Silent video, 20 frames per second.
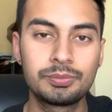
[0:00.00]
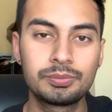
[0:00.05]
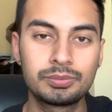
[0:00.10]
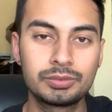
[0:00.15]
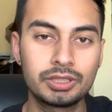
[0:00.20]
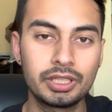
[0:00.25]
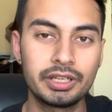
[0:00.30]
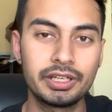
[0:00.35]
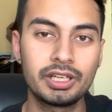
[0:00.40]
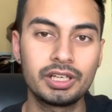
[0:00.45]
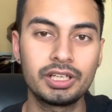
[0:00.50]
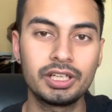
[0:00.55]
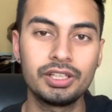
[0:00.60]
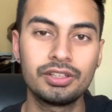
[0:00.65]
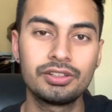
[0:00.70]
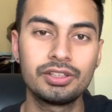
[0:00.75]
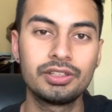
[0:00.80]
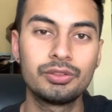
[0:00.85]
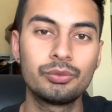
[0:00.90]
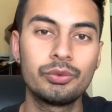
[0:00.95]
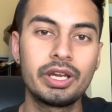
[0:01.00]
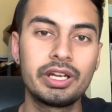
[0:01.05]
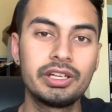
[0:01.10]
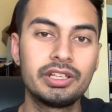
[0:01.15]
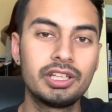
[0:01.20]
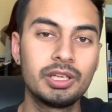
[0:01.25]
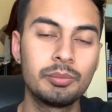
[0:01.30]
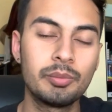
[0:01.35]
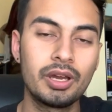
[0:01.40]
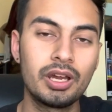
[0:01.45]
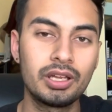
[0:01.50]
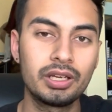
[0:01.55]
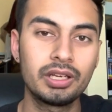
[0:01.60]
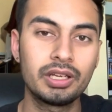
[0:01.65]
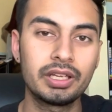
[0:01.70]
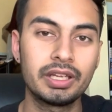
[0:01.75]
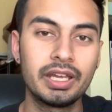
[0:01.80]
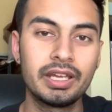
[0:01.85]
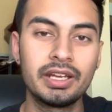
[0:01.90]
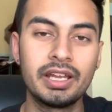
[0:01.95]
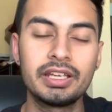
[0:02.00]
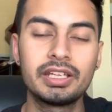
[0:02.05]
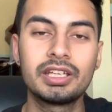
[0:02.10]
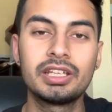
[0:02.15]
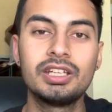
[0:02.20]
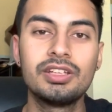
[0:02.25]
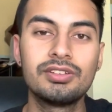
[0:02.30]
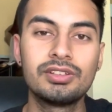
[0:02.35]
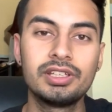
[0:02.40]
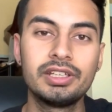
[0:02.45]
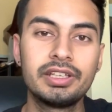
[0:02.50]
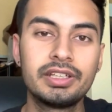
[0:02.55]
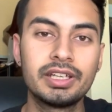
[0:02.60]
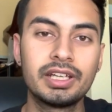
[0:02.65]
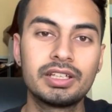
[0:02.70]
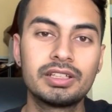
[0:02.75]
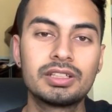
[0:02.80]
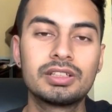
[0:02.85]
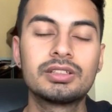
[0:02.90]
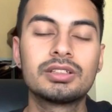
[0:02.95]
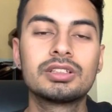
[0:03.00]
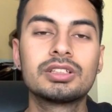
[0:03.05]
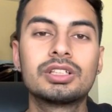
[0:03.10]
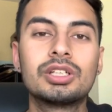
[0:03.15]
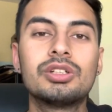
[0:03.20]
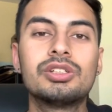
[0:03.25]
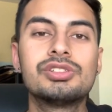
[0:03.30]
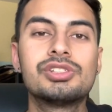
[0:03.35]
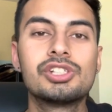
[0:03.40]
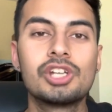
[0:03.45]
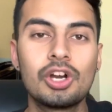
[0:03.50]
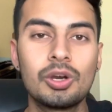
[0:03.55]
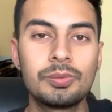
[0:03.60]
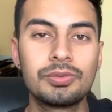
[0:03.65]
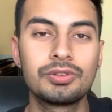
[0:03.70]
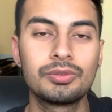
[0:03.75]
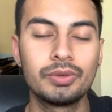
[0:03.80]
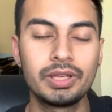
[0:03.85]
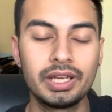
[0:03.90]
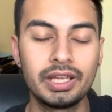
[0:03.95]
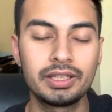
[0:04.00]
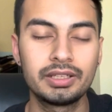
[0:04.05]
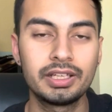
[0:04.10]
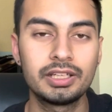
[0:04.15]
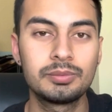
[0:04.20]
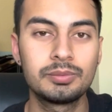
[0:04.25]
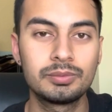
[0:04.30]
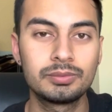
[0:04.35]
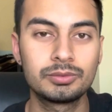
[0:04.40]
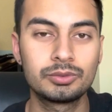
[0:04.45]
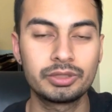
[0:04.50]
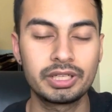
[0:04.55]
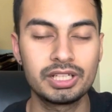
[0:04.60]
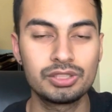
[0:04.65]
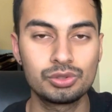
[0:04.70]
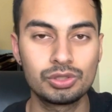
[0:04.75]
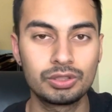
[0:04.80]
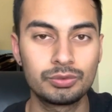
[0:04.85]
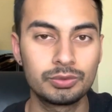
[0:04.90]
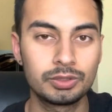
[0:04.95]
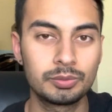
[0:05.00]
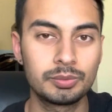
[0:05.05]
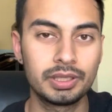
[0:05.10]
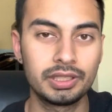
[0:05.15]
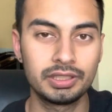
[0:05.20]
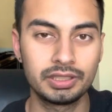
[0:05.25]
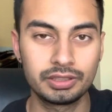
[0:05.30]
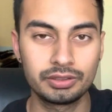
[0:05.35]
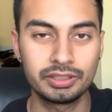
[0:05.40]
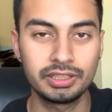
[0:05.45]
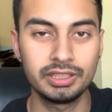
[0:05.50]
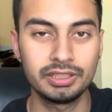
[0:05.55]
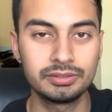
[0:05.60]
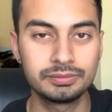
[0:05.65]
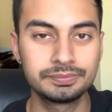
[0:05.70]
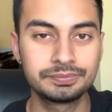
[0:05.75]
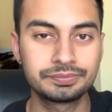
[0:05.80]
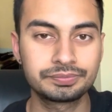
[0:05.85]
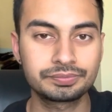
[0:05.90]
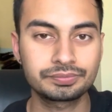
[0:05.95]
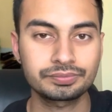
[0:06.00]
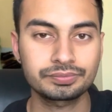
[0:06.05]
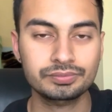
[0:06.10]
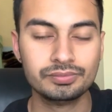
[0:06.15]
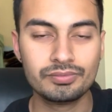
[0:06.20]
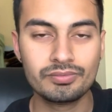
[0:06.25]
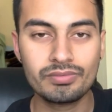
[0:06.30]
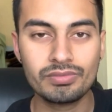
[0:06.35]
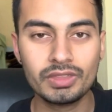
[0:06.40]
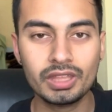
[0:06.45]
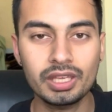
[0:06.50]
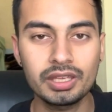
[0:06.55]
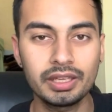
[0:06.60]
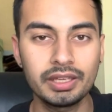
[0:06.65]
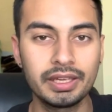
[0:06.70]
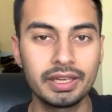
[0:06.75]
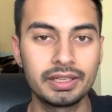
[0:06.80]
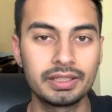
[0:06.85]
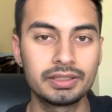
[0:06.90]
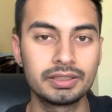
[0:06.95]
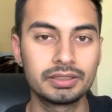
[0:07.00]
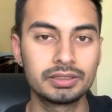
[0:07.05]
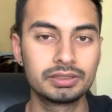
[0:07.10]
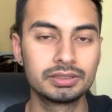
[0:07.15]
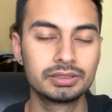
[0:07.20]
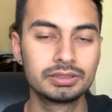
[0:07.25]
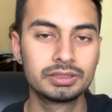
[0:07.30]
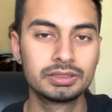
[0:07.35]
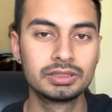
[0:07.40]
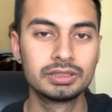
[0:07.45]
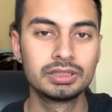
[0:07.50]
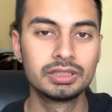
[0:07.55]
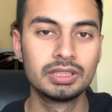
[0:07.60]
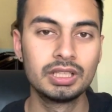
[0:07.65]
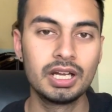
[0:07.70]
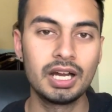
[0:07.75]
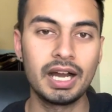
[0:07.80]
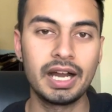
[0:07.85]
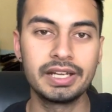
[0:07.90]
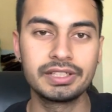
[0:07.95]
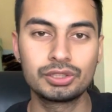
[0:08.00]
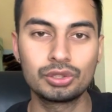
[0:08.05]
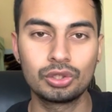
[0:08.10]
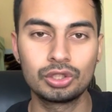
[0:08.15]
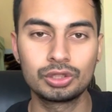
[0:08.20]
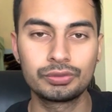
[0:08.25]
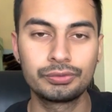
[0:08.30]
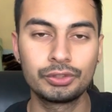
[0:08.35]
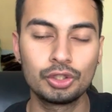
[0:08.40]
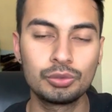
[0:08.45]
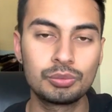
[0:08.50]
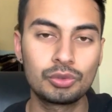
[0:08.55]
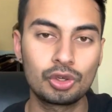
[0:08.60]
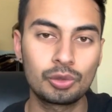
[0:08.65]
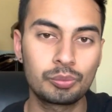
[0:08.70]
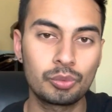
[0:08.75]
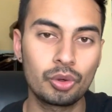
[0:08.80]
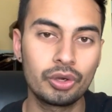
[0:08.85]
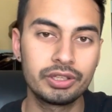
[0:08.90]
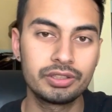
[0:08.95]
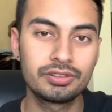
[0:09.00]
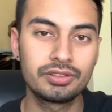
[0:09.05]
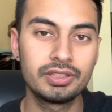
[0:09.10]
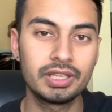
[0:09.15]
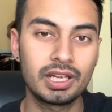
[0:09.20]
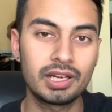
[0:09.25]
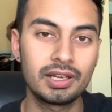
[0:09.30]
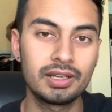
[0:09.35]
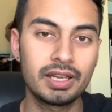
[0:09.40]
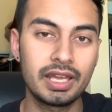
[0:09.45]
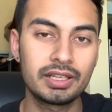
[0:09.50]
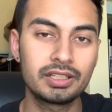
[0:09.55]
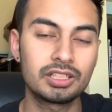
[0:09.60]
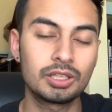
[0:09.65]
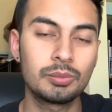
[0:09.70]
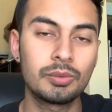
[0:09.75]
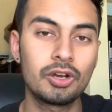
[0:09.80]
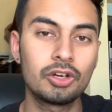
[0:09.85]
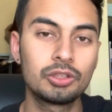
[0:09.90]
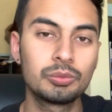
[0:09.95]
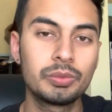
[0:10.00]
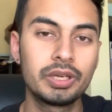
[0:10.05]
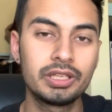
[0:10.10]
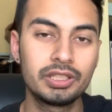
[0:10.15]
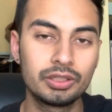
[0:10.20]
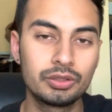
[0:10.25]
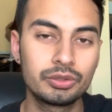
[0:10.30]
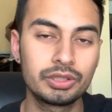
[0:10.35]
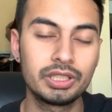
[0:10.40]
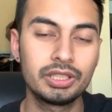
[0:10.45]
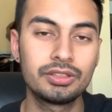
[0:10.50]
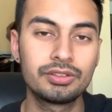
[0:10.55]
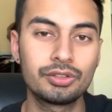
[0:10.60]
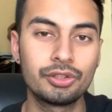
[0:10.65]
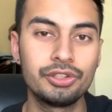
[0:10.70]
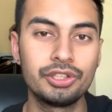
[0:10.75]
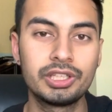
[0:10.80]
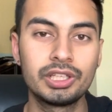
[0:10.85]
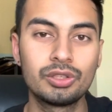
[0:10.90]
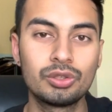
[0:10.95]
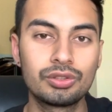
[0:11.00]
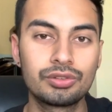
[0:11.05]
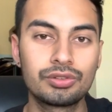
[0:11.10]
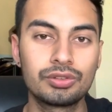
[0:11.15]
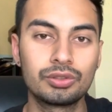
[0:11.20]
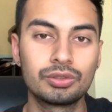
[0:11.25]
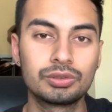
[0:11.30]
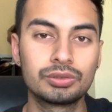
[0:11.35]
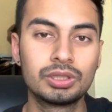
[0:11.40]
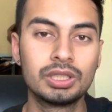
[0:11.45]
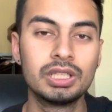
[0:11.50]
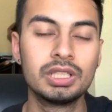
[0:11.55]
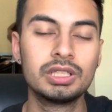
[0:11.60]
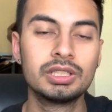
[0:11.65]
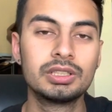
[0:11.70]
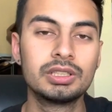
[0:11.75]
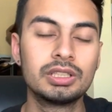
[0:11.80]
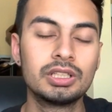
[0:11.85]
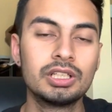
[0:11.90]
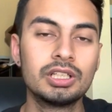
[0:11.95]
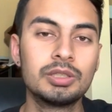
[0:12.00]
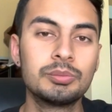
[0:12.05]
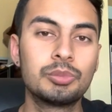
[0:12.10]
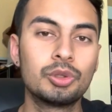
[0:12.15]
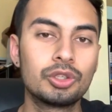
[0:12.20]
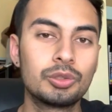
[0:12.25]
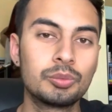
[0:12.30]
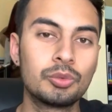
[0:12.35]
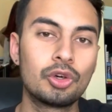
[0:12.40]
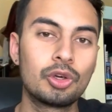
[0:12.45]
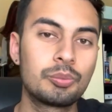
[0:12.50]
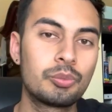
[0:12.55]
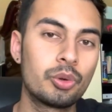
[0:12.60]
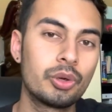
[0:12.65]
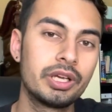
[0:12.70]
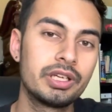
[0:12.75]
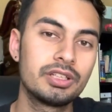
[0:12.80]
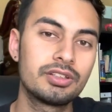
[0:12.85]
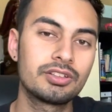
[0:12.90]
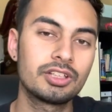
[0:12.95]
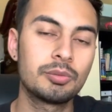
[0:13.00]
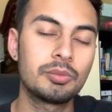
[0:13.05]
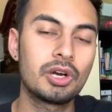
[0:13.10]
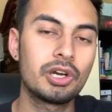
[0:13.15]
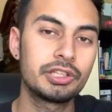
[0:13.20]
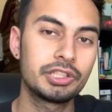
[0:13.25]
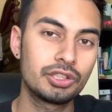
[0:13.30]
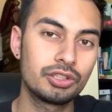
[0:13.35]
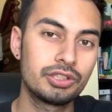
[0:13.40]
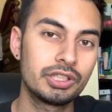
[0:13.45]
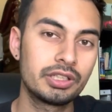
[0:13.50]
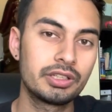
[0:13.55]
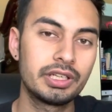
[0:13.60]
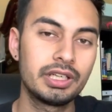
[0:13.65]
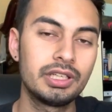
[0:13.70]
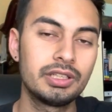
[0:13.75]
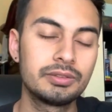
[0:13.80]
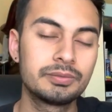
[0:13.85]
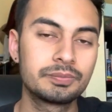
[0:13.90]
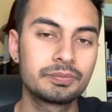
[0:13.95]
career is in very demand, and I can easily get good jobs when I graduate with my degree. And I told a few more points that I liked about my degree, so you can also put more points about your degree,